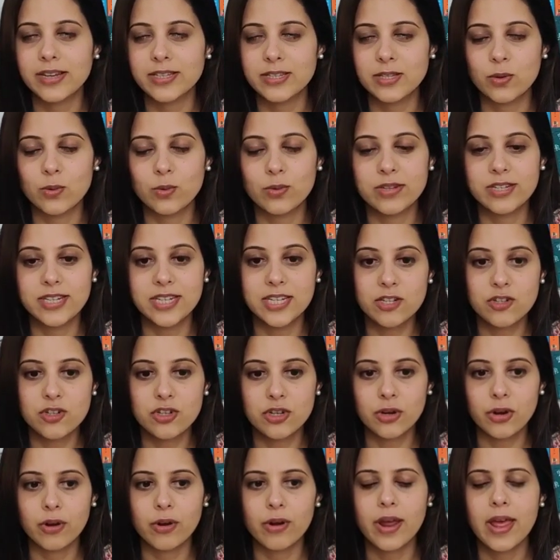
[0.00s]
school
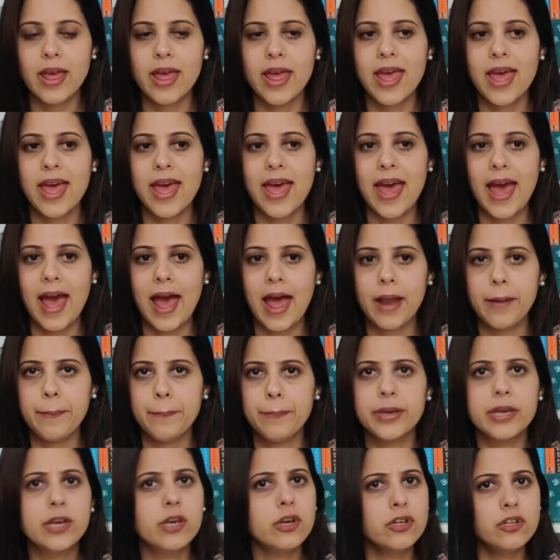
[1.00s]
teacher.
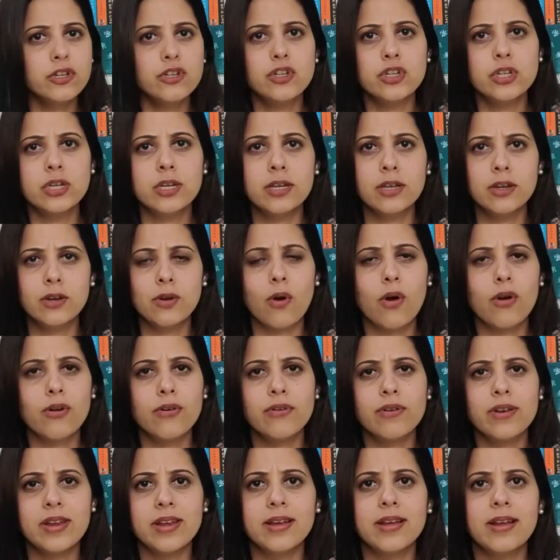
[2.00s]
And because she
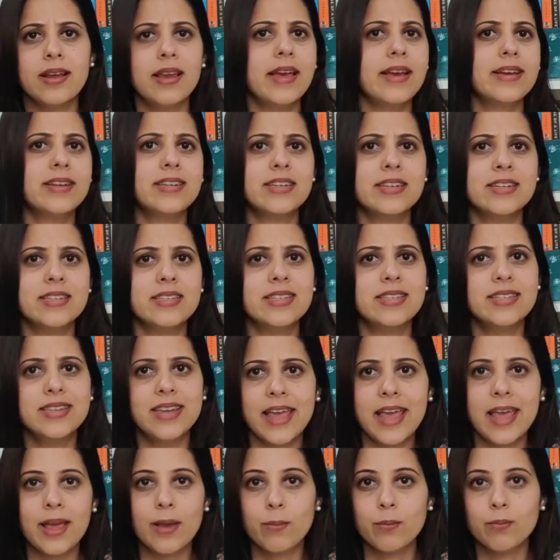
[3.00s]
cannot recollect his
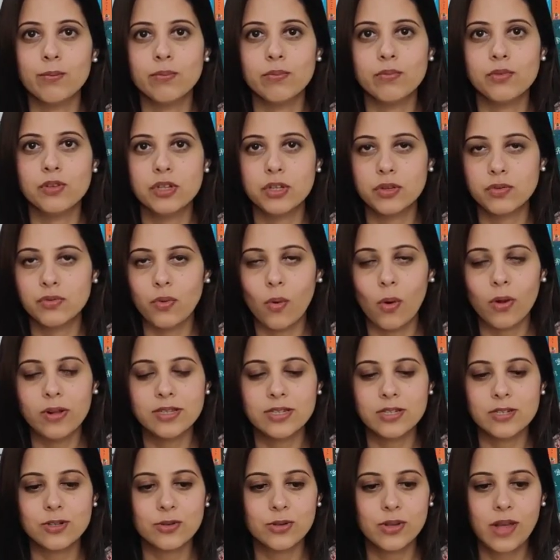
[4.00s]
name, she
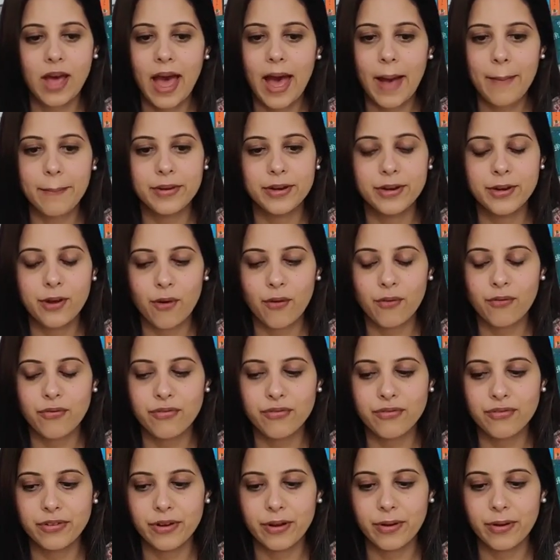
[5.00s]
falls into the habit of,